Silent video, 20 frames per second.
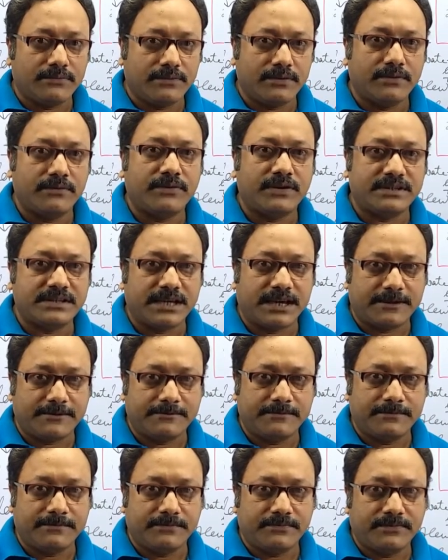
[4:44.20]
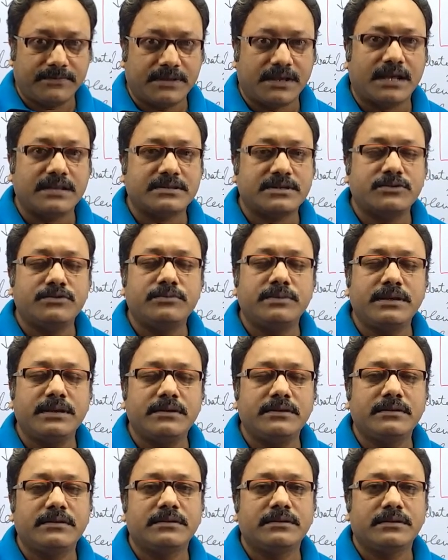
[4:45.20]
fungi? The answer would
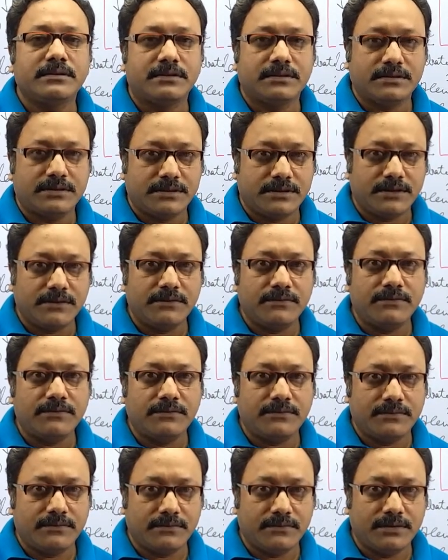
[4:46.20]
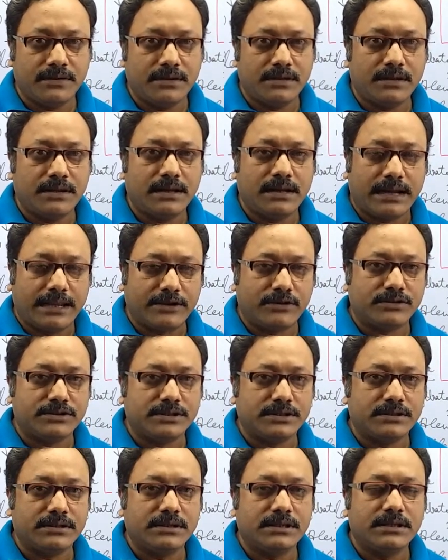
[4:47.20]
be the
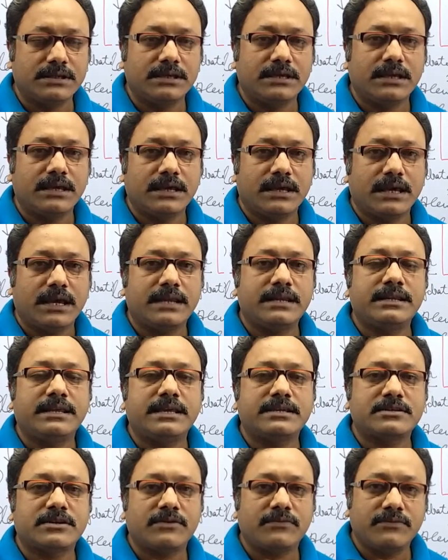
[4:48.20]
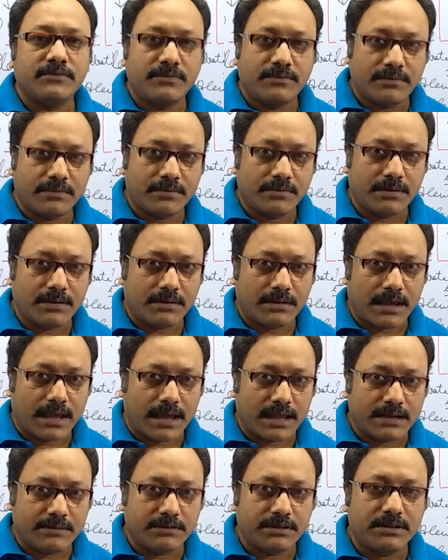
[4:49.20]
glycogen, and in case of
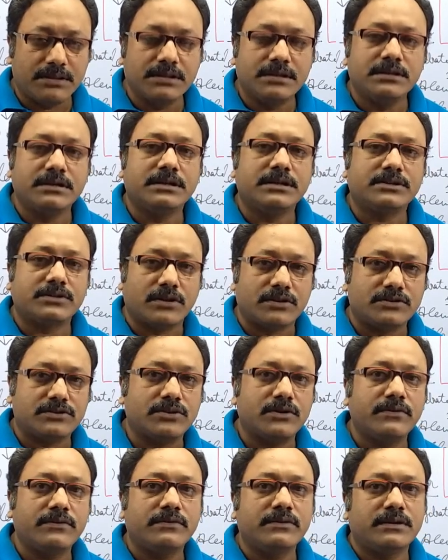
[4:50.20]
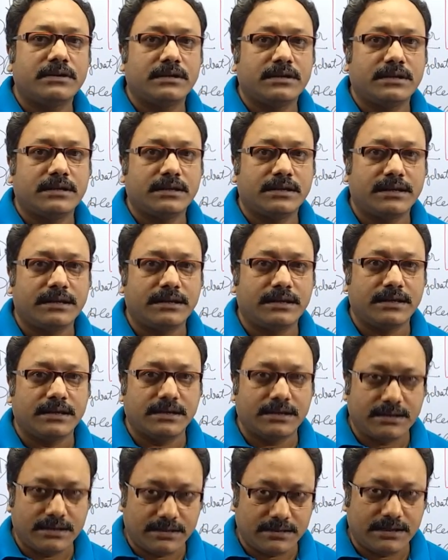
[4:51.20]
animal it is also
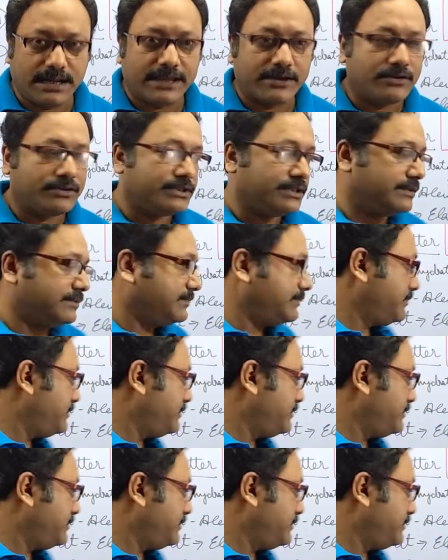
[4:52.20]
glycogen.